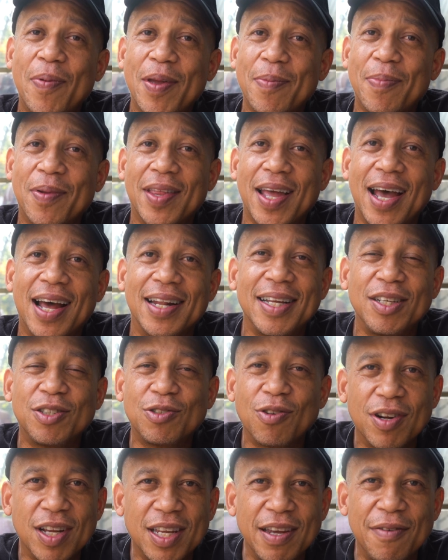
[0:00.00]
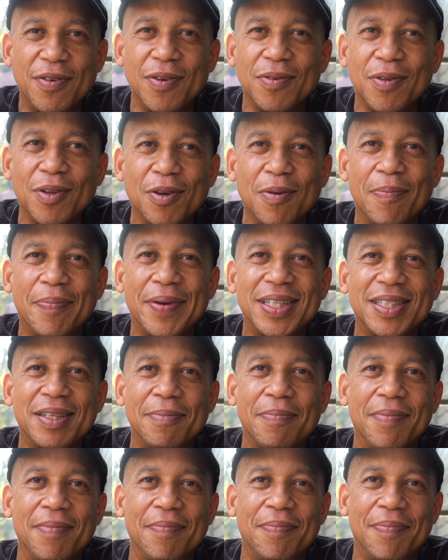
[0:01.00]
people that, they sort of give you little bits
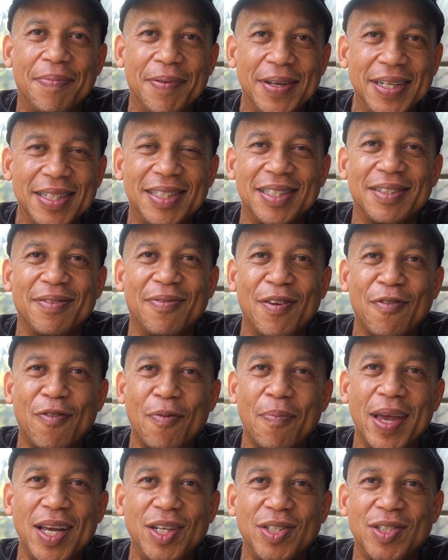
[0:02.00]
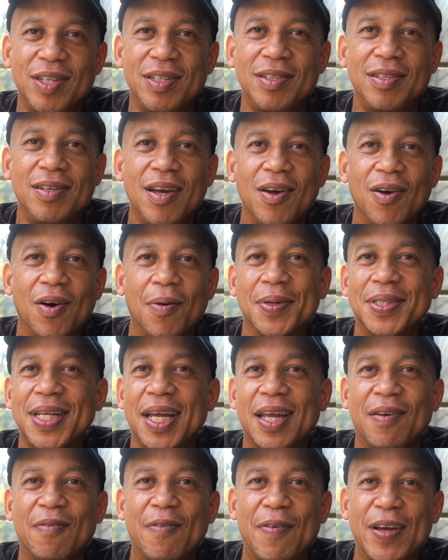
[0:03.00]
and pieces of information, almost
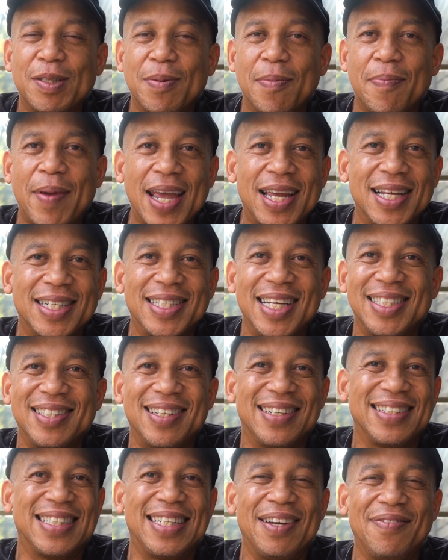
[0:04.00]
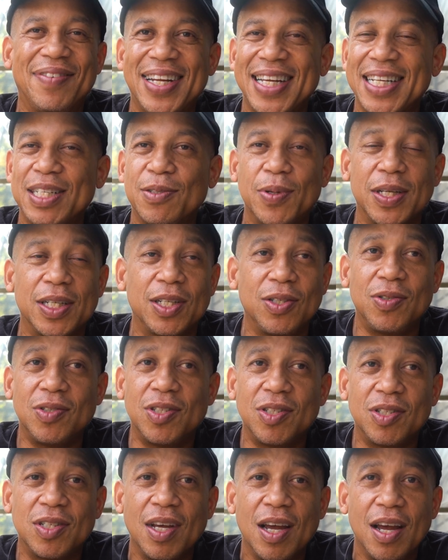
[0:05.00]
like an investment banker takes on dividends, where you
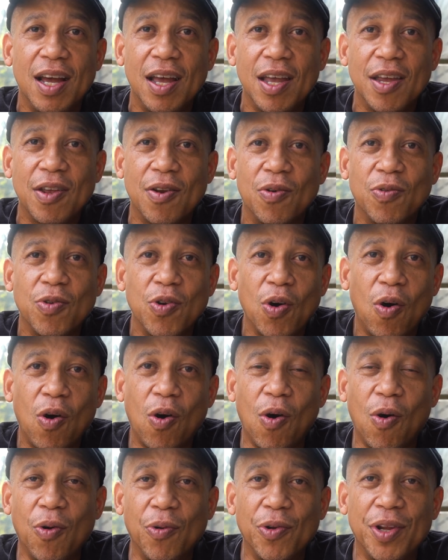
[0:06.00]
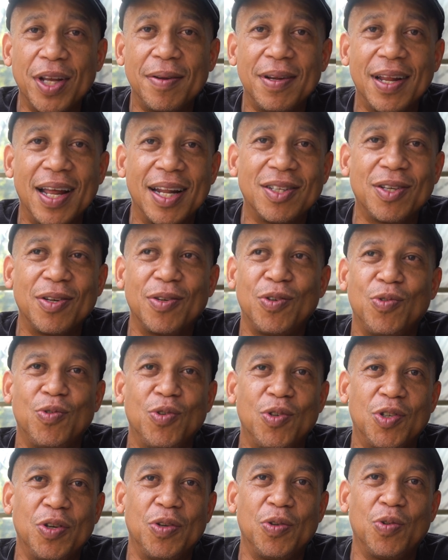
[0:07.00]
just, you hold it
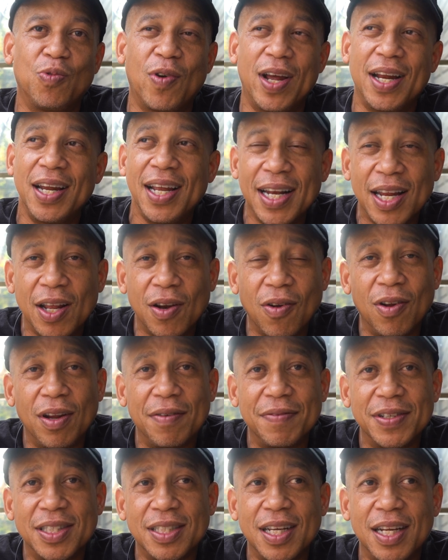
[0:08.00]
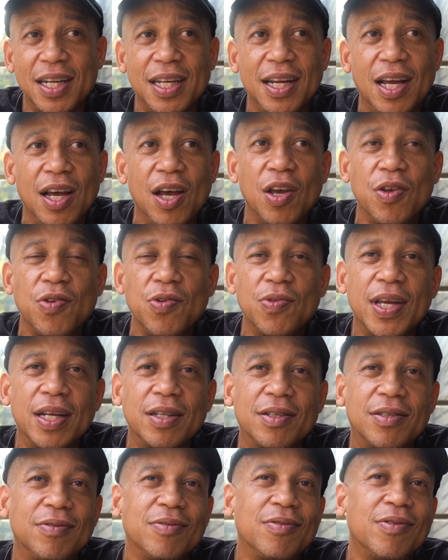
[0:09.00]
until it's ready, and then all of a sudden you
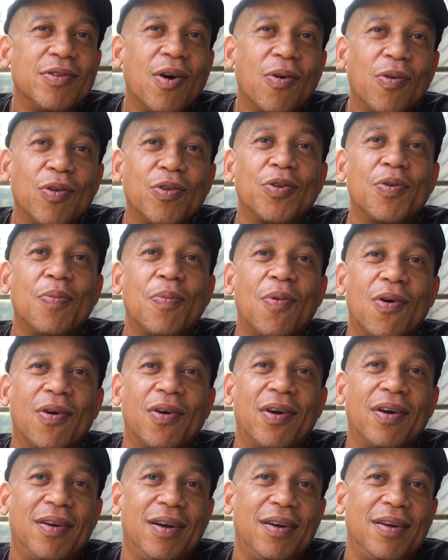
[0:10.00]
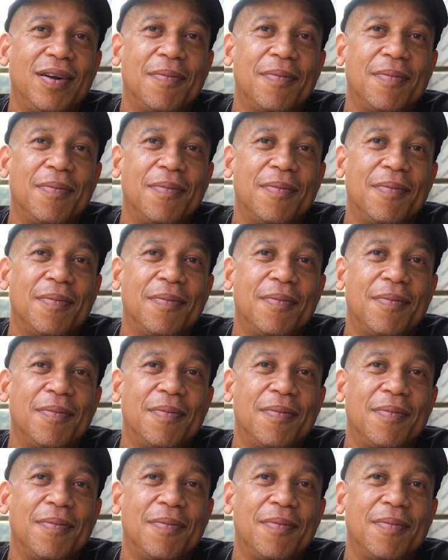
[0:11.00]
get to know a little more